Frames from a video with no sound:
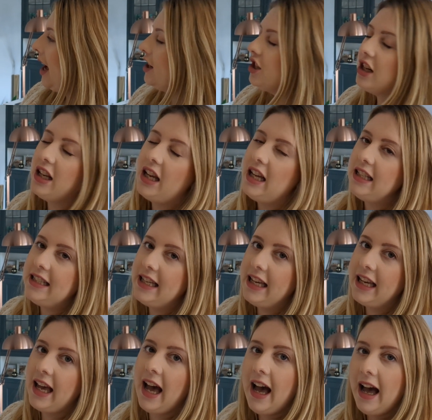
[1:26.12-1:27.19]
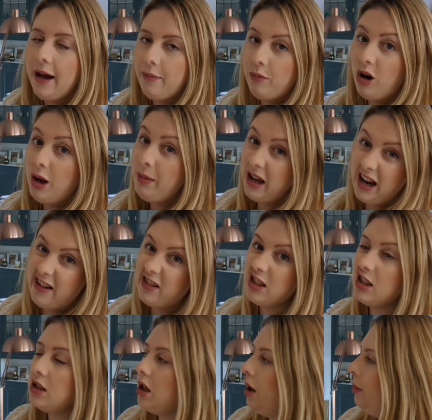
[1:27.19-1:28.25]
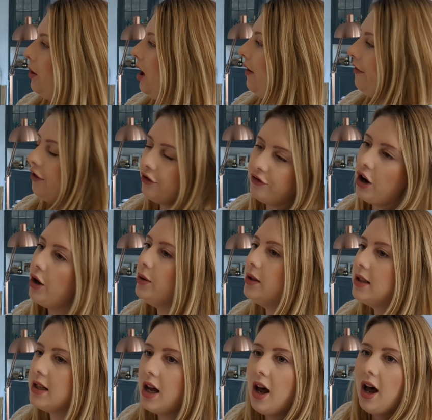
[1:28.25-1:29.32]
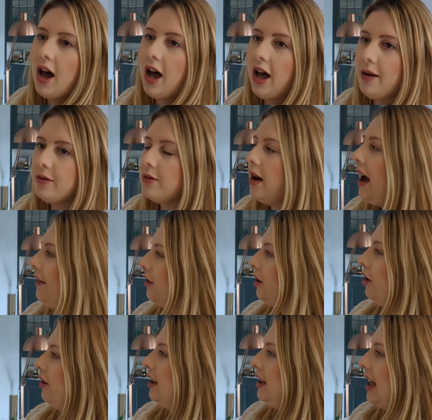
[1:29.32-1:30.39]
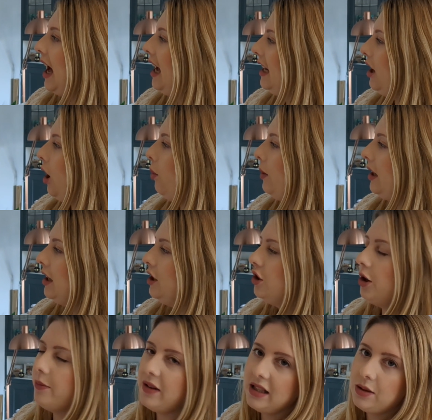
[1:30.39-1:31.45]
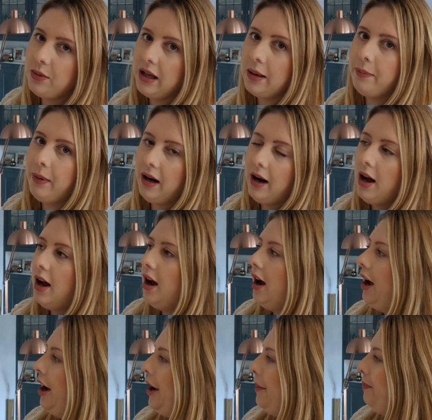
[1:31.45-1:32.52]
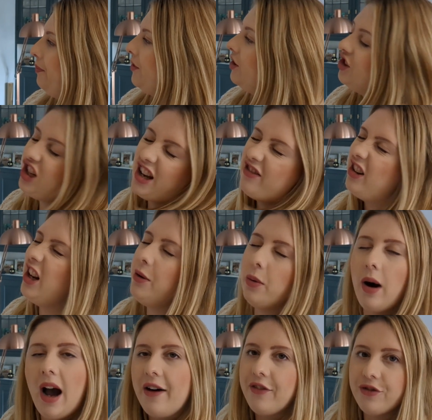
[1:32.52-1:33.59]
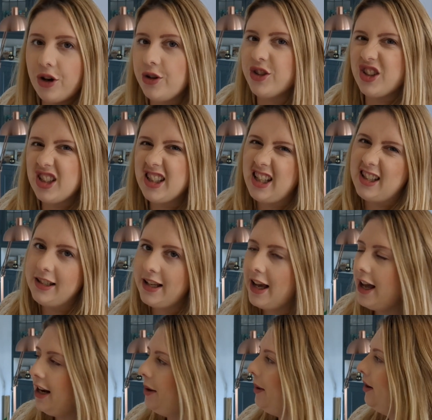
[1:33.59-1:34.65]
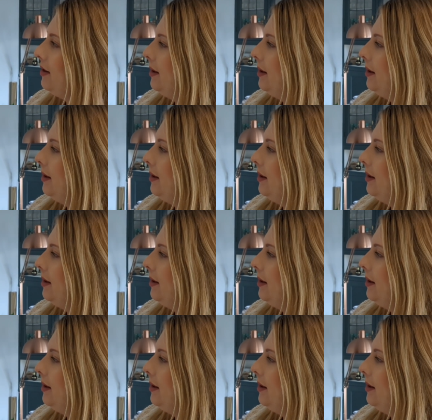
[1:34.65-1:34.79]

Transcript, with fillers: actually eating at my parents', so we're going for a roast. Um, so I haven't included that in our weekly shop this week, but um, generally we'll have a roast on a Sunday anyway or